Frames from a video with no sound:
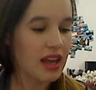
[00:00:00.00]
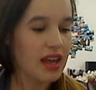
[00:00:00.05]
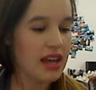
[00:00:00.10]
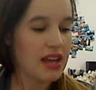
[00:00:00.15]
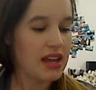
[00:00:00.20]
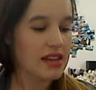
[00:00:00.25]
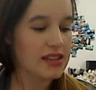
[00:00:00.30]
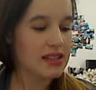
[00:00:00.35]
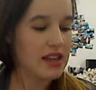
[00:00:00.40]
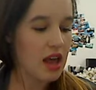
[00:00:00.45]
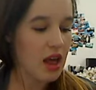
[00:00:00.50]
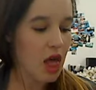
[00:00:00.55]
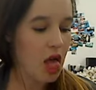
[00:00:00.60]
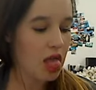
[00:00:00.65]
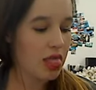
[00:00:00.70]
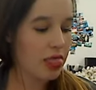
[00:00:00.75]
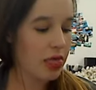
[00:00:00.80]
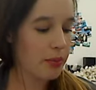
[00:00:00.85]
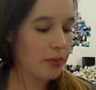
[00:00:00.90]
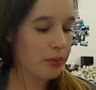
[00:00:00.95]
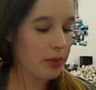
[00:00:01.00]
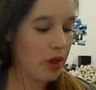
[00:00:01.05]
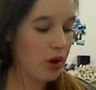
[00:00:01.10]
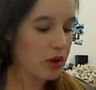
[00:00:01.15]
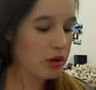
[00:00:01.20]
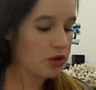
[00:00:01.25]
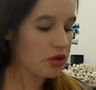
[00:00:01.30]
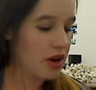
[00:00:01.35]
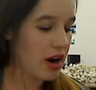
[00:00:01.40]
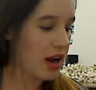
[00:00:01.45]
is the
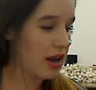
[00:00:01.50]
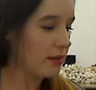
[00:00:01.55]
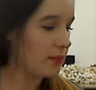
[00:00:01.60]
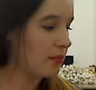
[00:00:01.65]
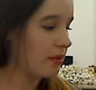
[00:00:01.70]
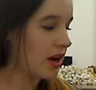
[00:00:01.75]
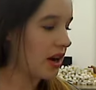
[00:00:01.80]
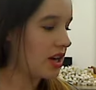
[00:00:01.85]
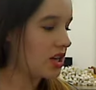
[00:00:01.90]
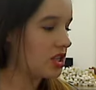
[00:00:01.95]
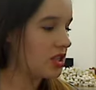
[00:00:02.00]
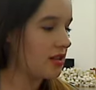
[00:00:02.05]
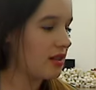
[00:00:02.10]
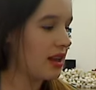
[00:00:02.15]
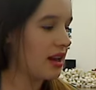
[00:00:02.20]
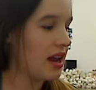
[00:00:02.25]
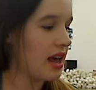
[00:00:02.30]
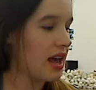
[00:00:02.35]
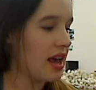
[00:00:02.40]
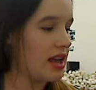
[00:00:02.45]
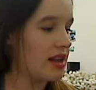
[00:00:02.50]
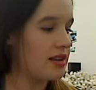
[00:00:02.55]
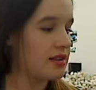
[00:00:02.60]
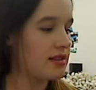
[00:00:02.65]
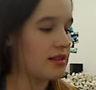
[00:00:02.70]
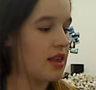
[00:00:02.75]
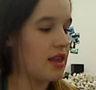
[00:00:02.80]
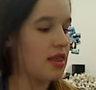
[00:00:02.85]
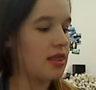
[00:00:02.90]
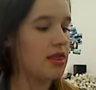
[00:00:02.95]
blow-drying brush that
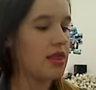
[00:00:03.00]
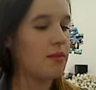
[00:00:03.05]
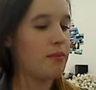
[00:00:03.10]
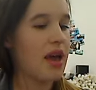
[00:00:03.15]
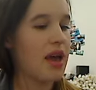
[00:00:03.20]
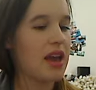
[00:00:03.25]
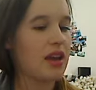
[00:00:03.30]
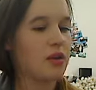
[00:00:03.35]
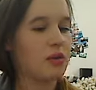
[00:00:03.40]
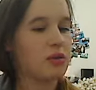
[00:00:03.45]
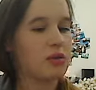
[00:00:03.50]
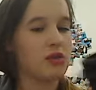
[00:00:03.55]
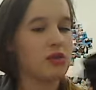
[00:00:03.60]
has the panel.